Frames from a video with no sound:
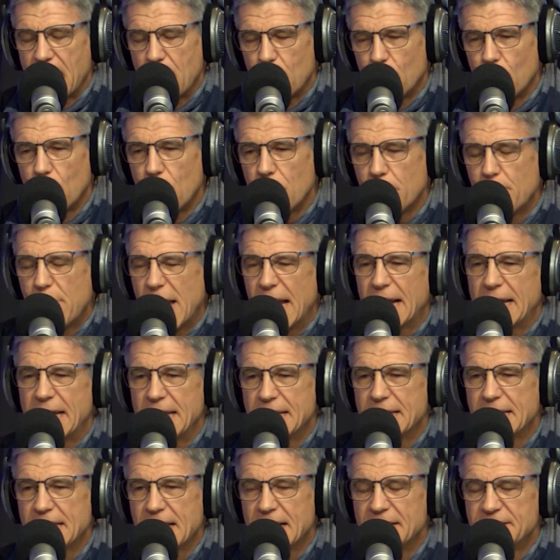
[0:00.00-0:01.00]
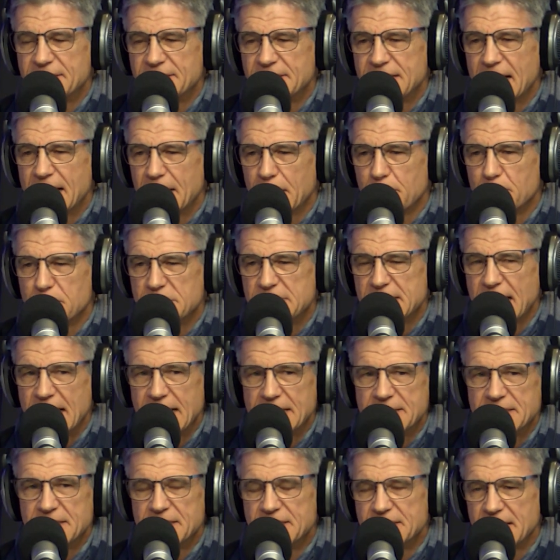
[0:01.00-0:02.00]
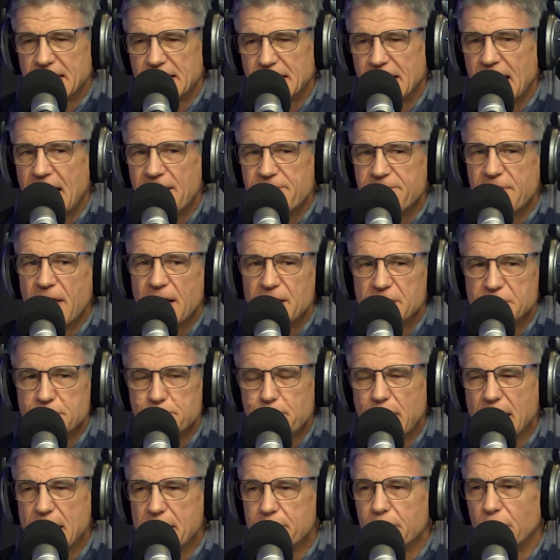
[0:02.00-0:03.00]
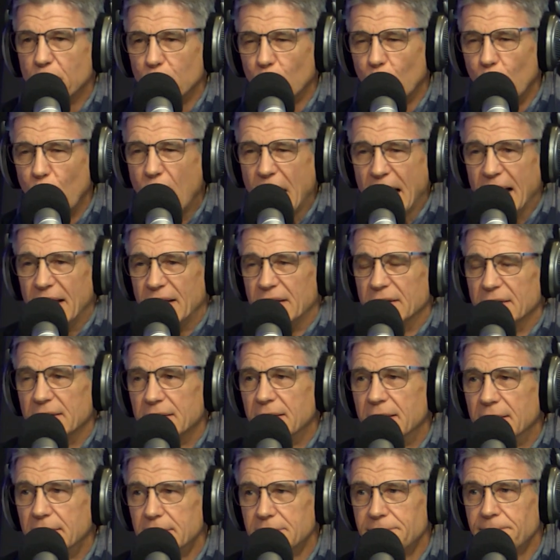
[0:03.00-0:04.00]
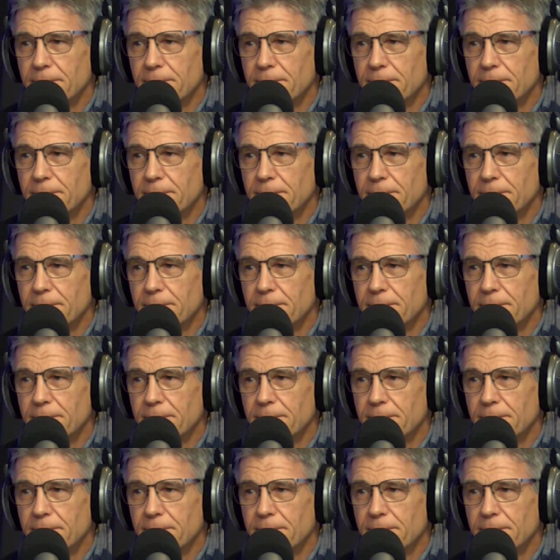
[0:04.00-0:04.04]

Walk back into those circumstances and love those people well,